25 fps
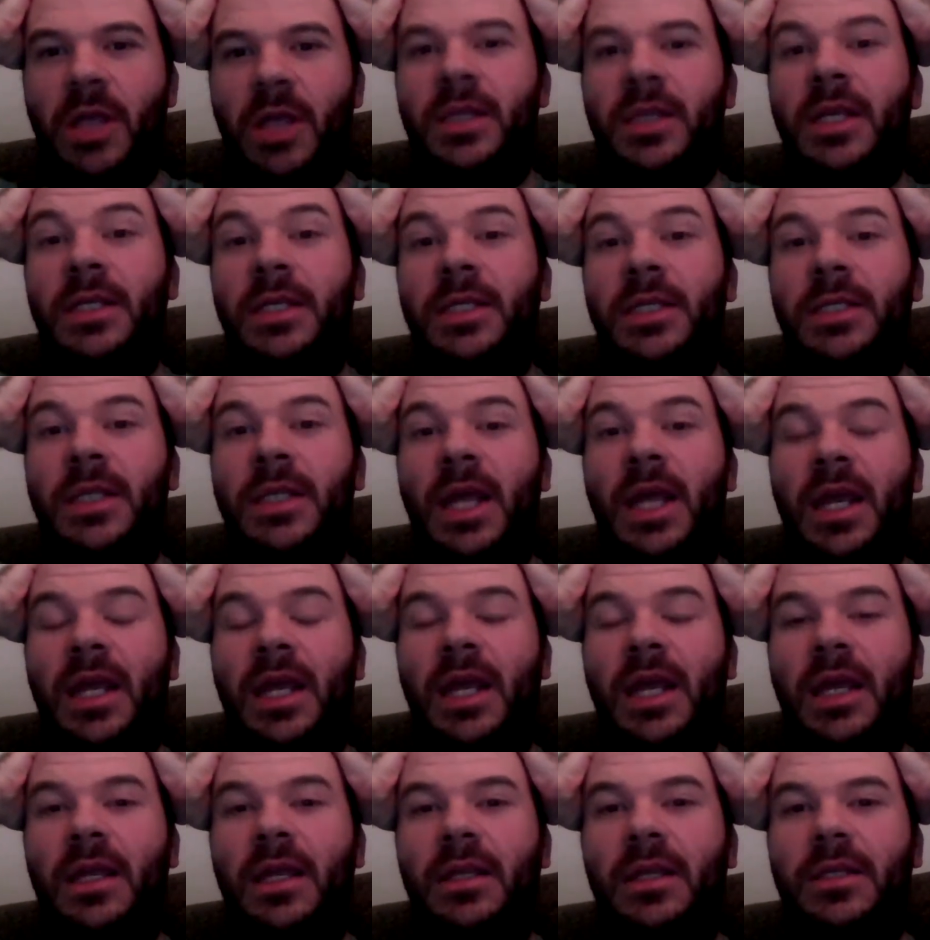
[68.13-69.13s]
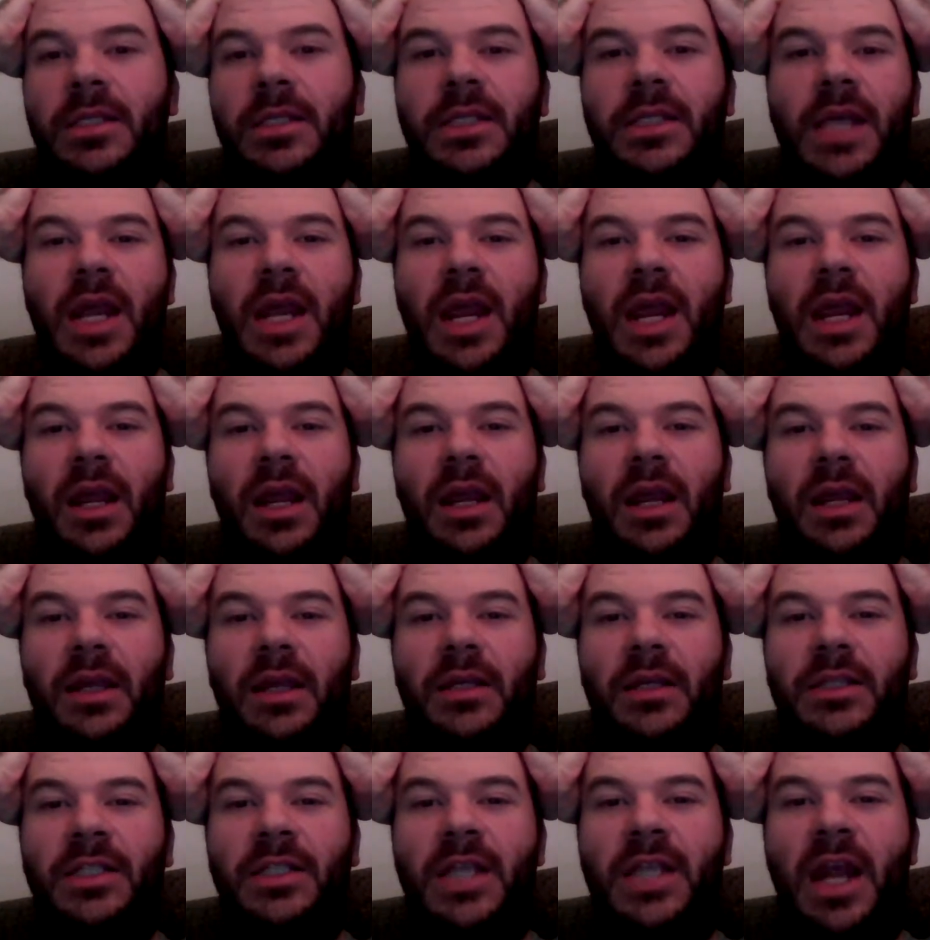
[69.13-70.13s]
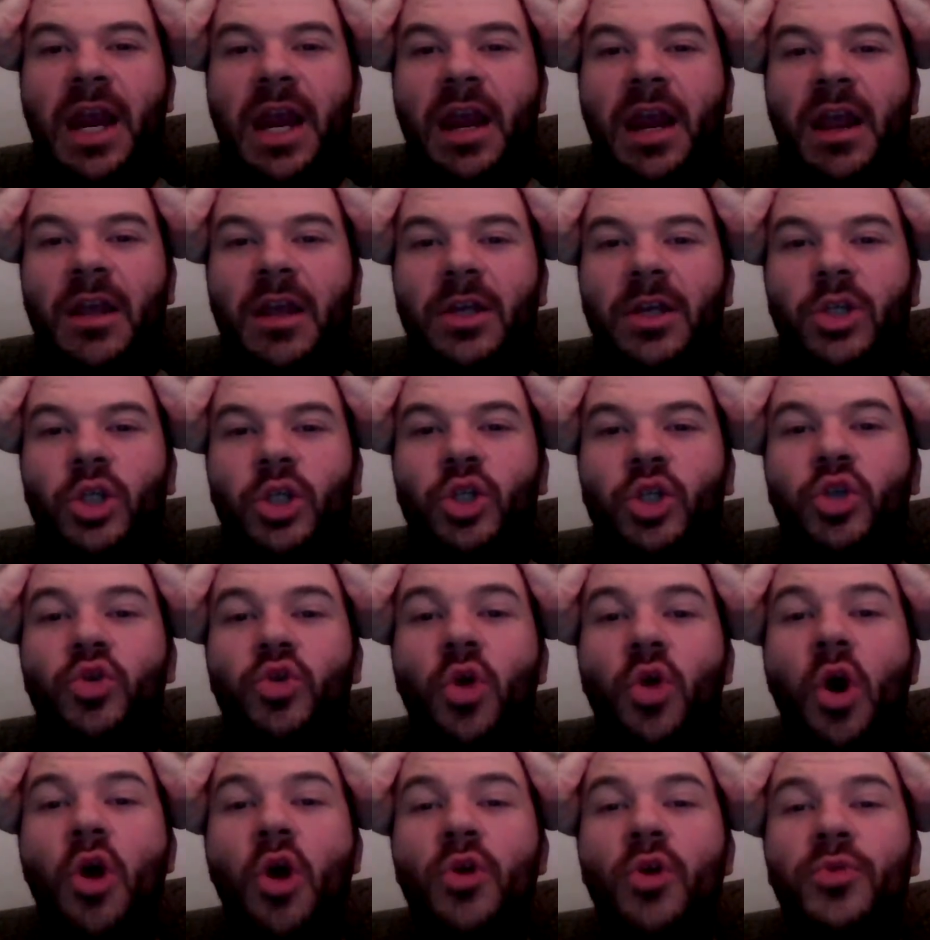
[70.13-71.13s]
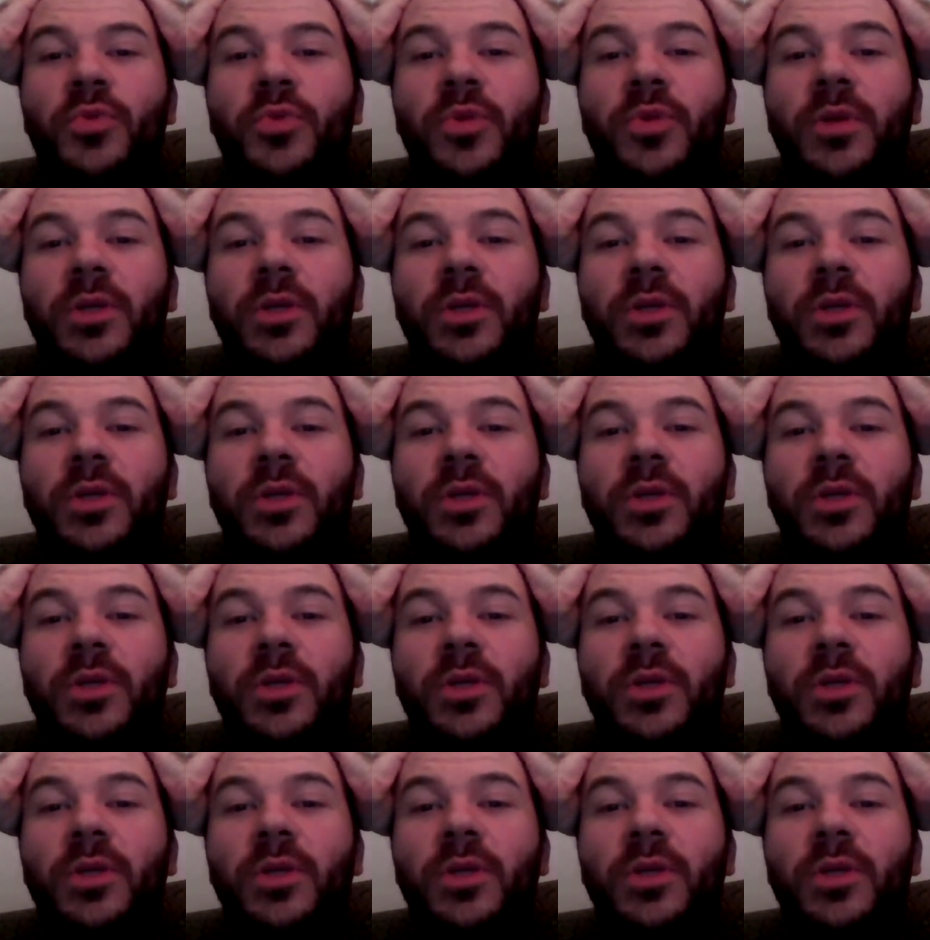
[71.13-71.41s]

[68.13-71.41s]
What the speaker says: This is like saying, screw